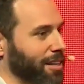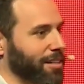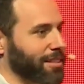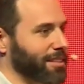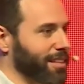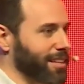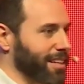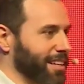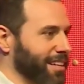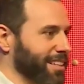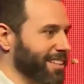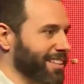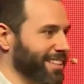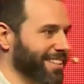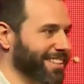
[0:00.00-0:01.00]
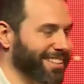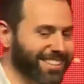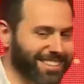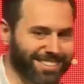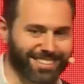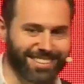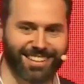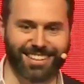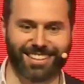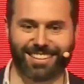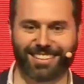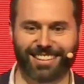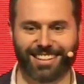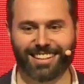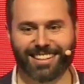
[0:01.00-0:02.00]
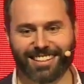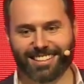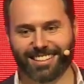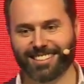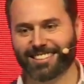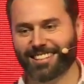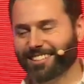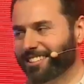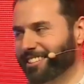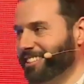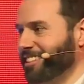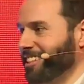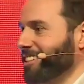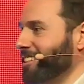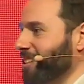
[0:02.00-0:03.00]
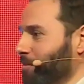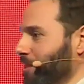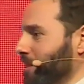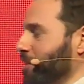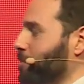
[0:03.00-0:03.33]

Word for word: I'll, uh, I'll, uh, as I start to see some of these